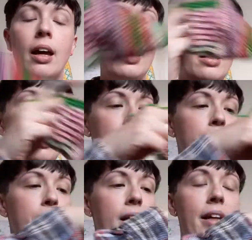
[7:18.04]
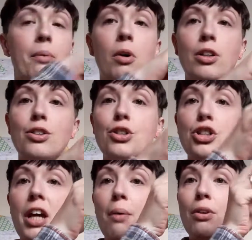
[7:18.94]
And I wanted to
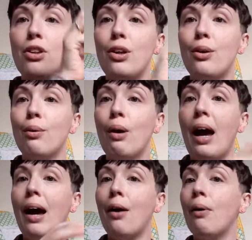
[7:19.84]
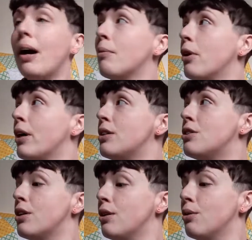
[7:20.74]
share with you how I'm going
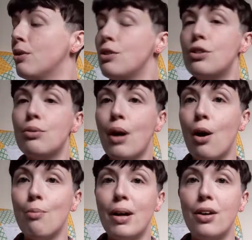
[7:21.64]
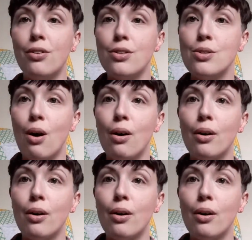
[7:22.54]
to do that on my other sock.